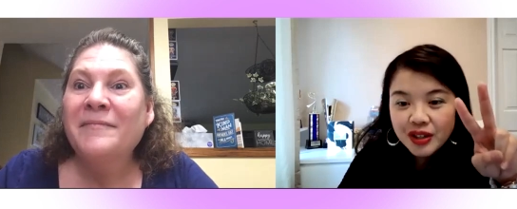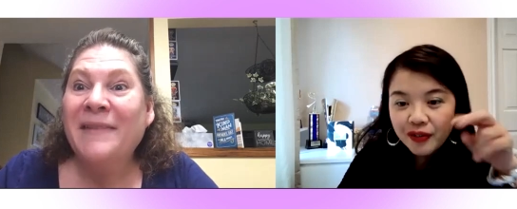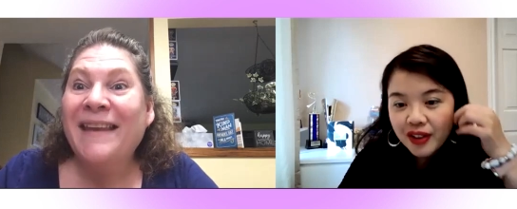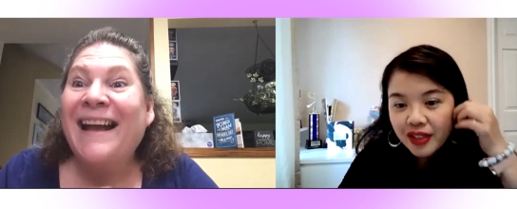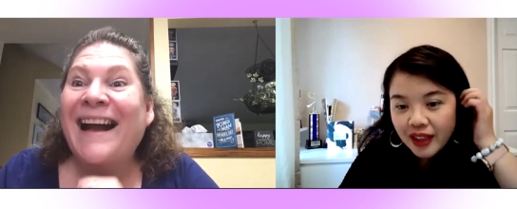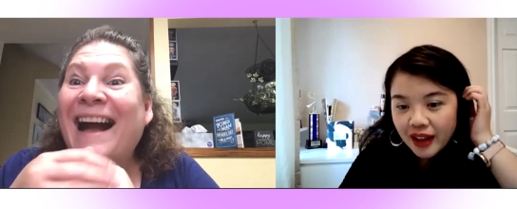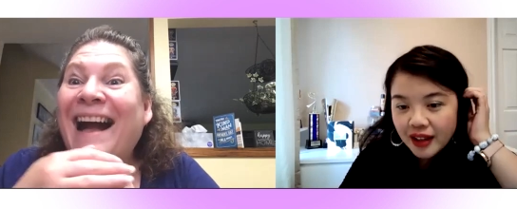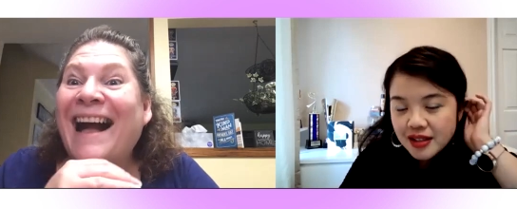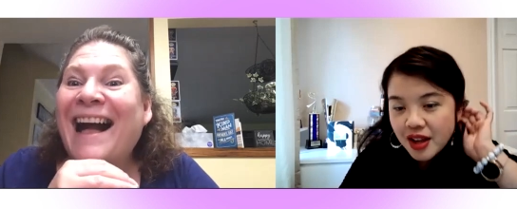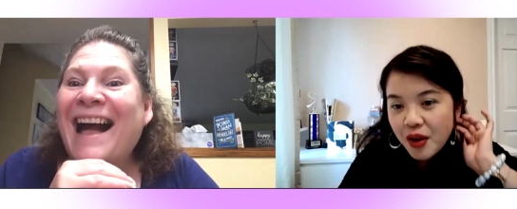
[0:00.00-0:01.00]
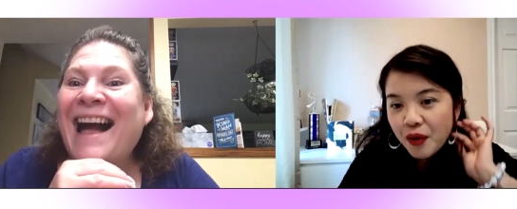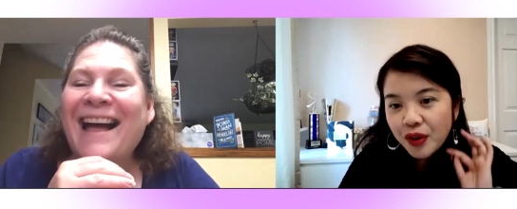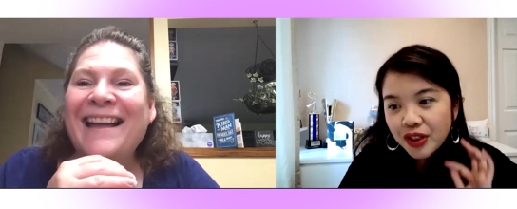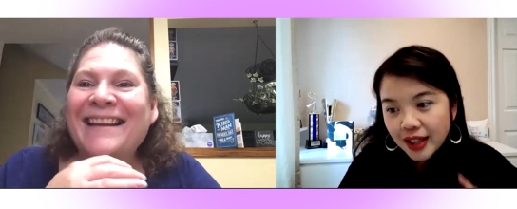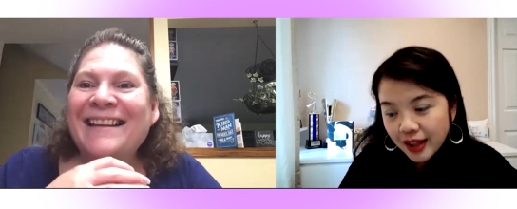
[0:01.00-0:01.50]
Speaker 1: two different things
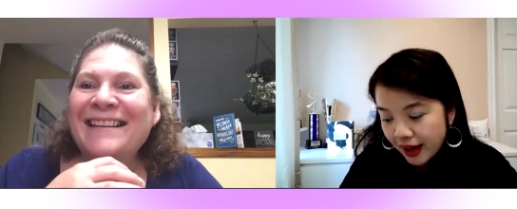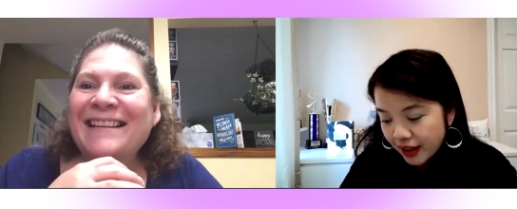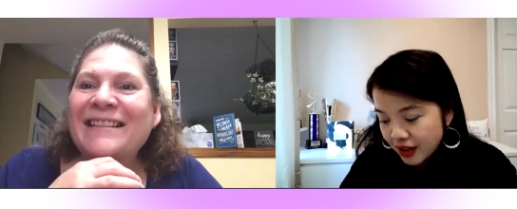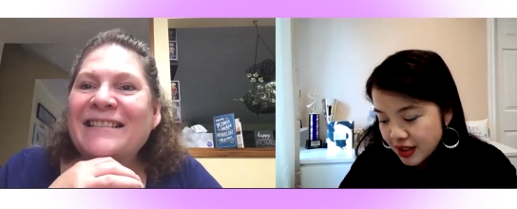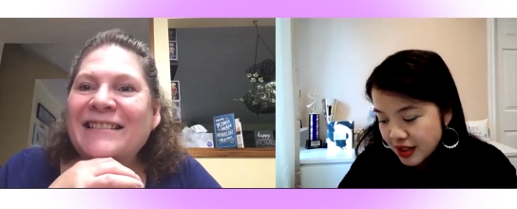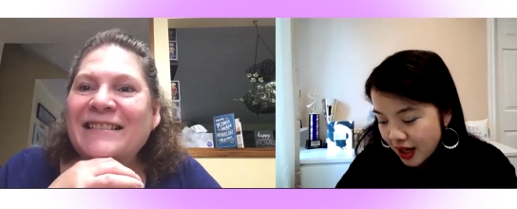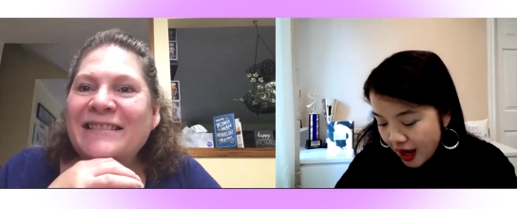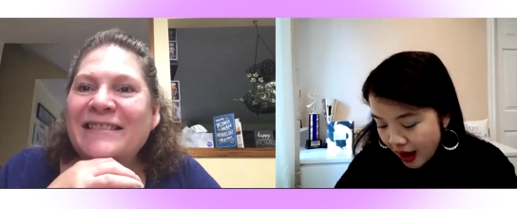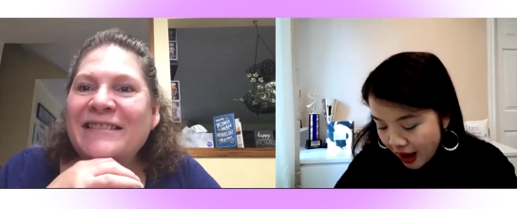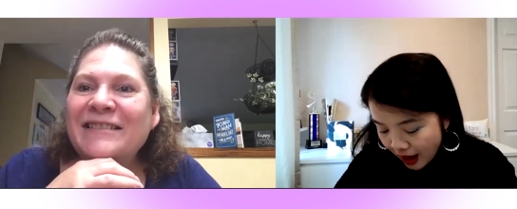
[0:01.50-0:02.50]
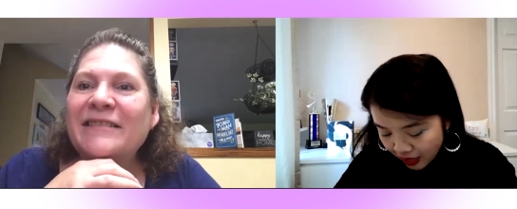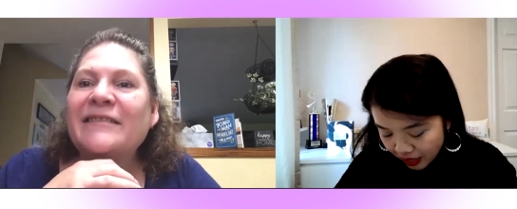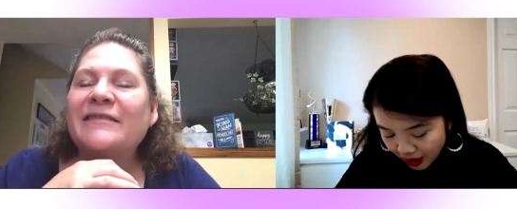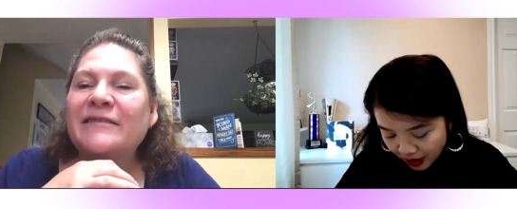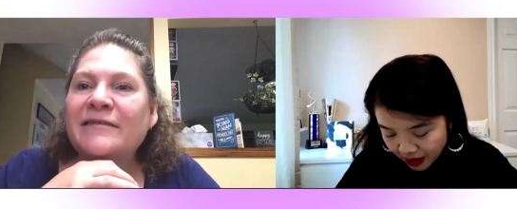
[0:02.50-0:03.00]
with the liners I
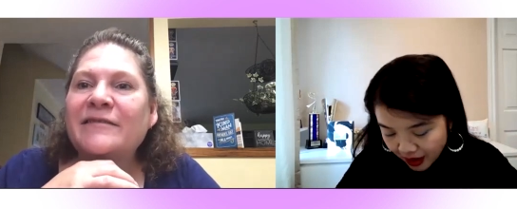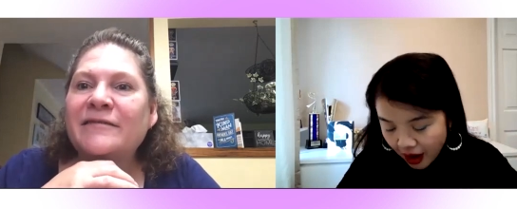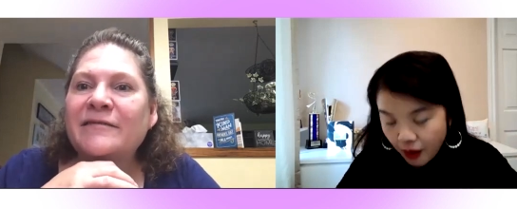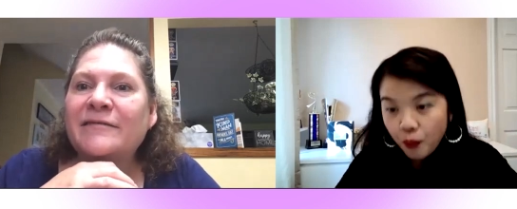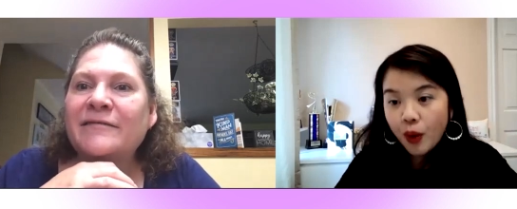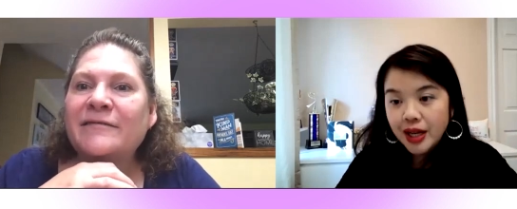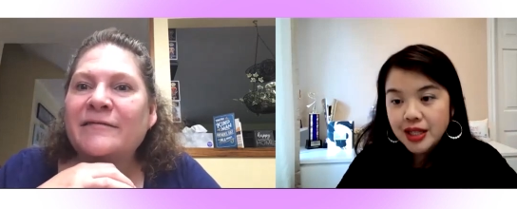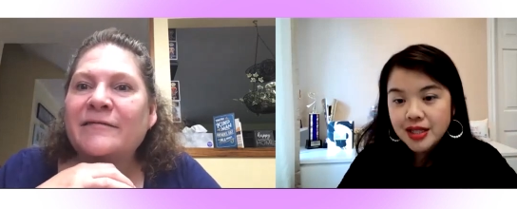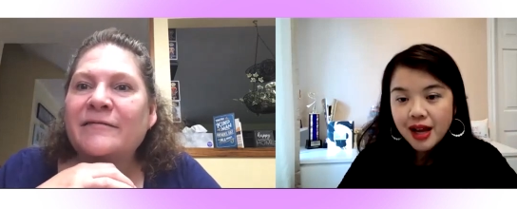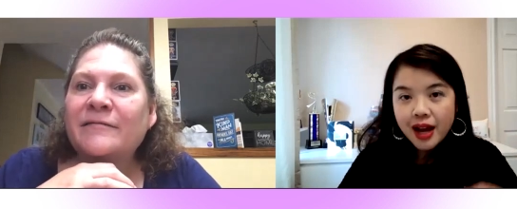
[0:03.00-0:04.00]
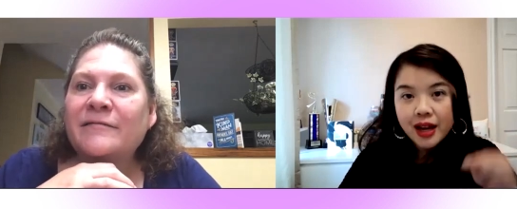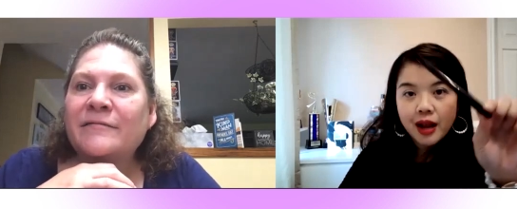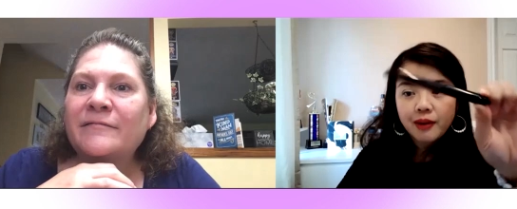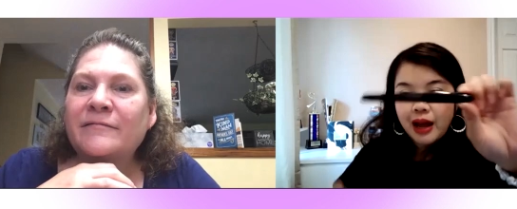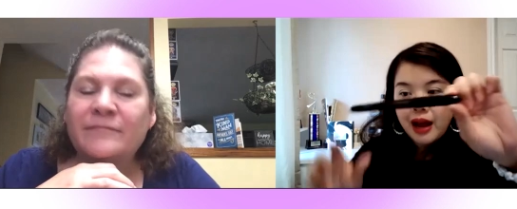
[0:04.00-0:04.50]
think that on one side
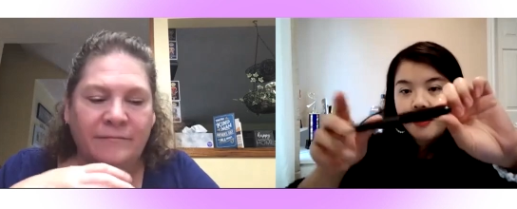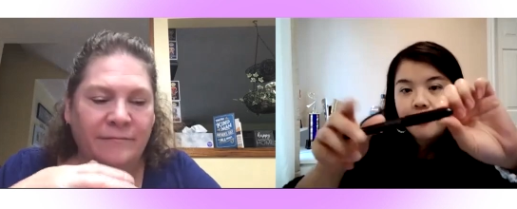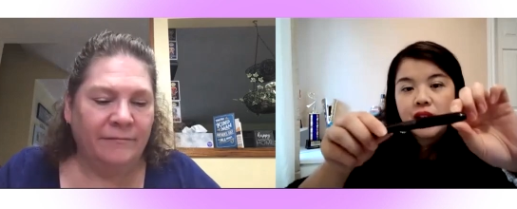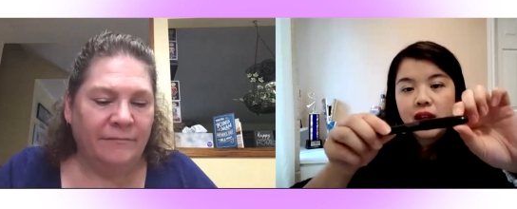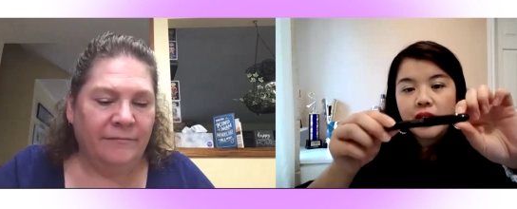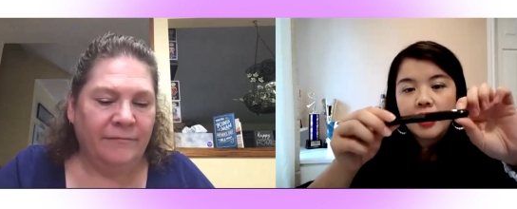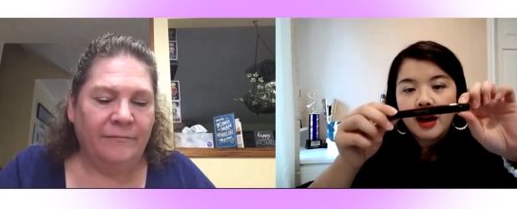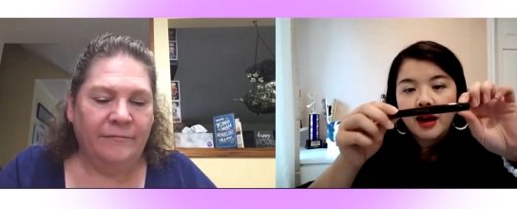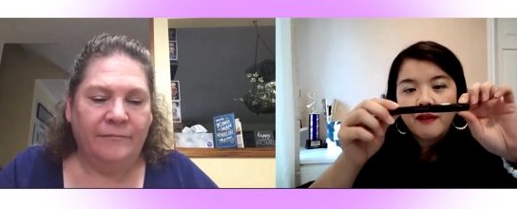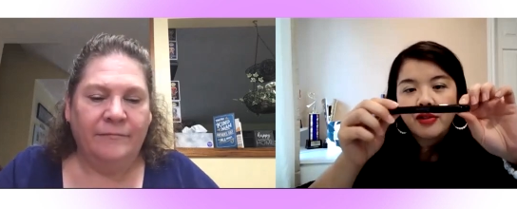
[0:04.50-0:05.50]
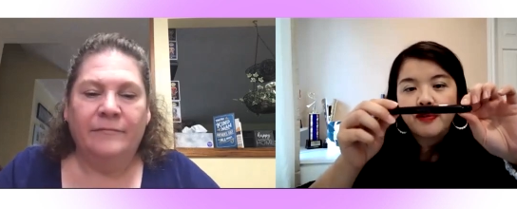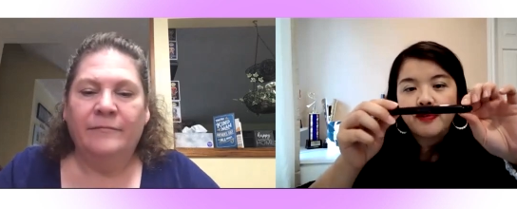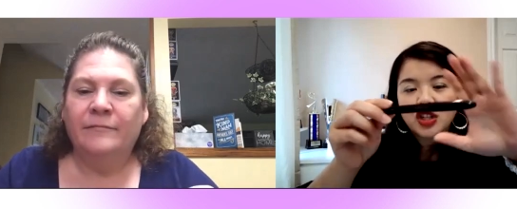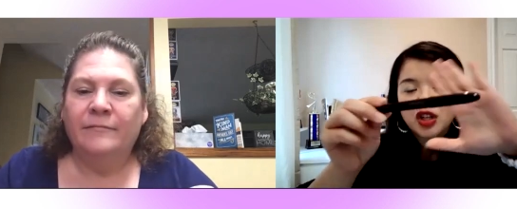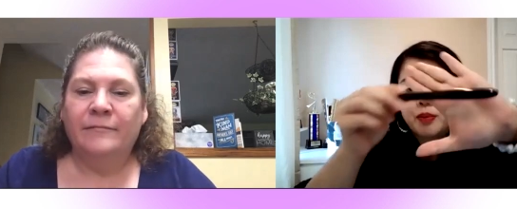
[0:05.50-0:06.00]
I have the uh, the
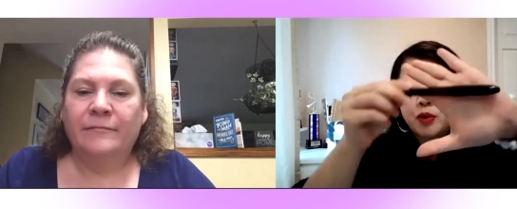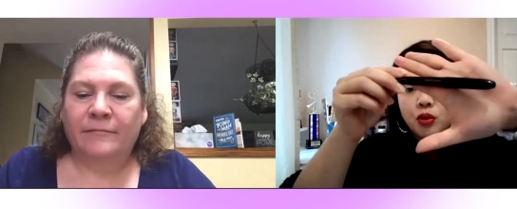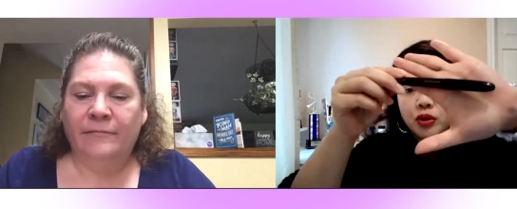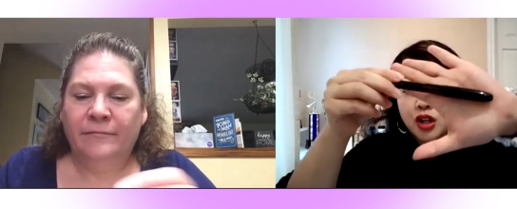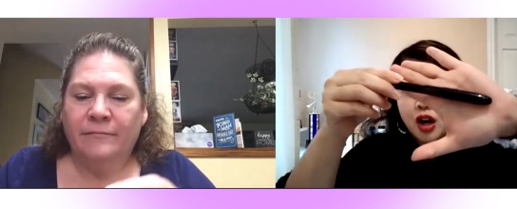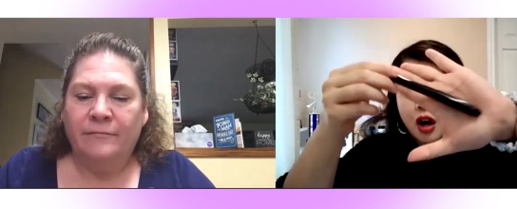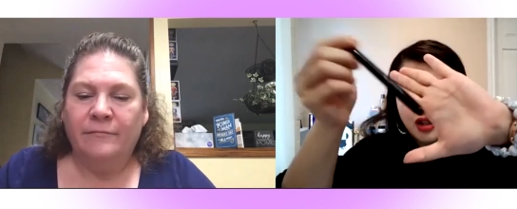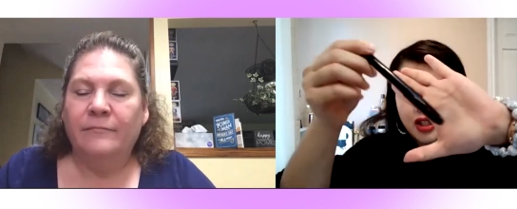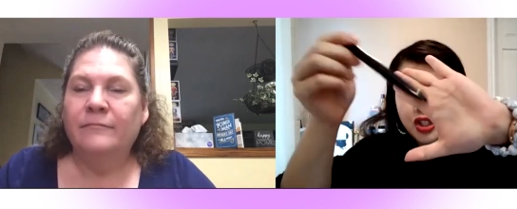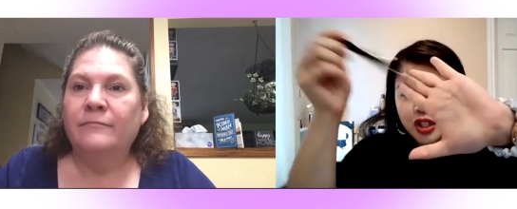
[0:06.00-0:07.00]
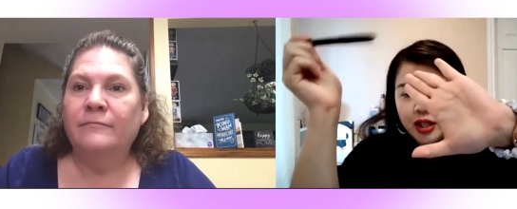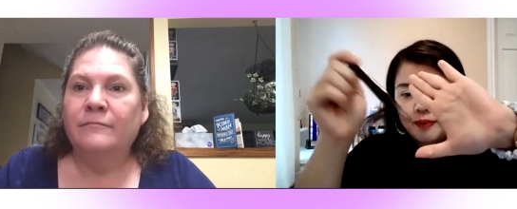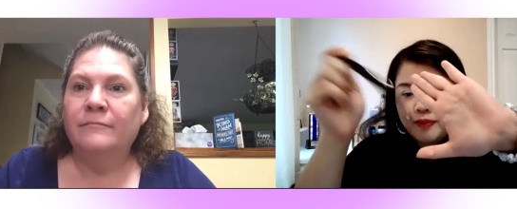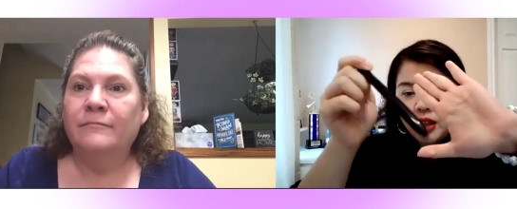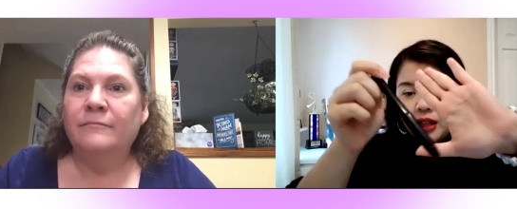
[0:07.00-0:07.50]
Face Shop Gold
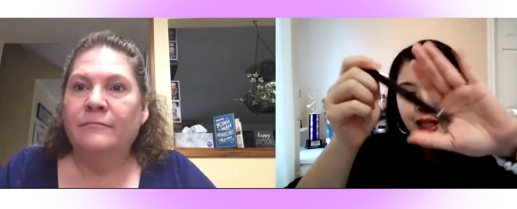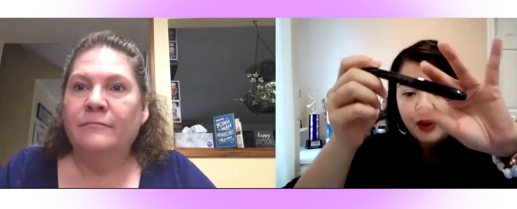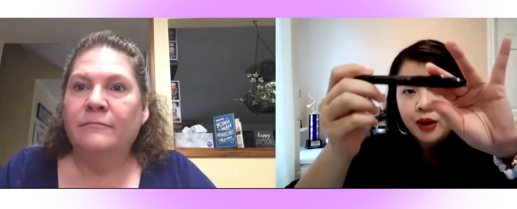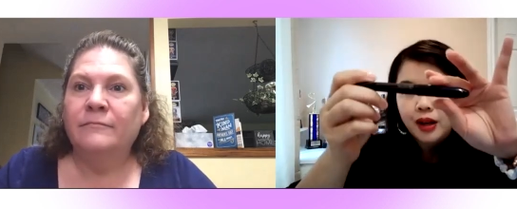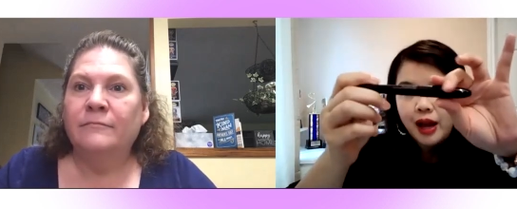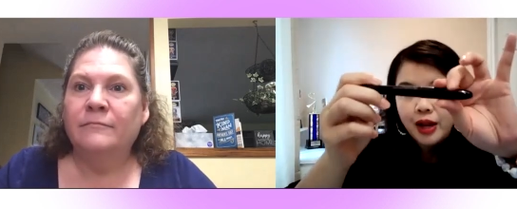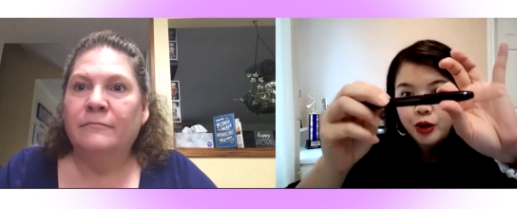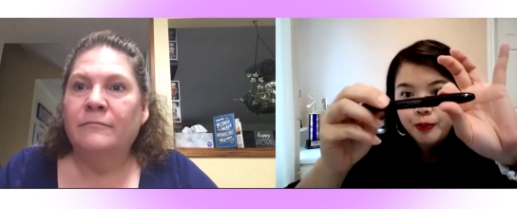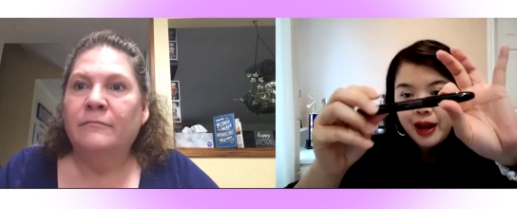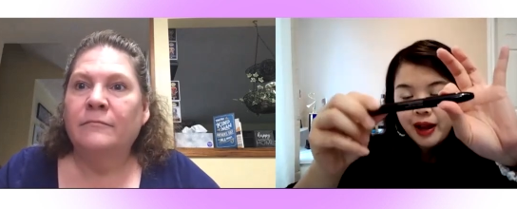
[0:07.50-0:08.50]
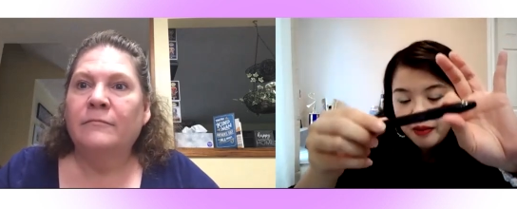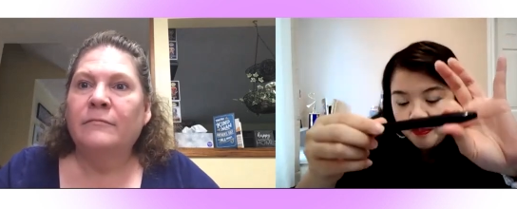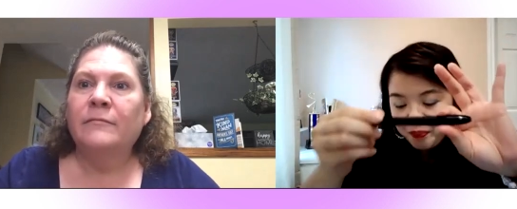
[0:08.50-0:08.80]
Collagen Liquid Liner Pen,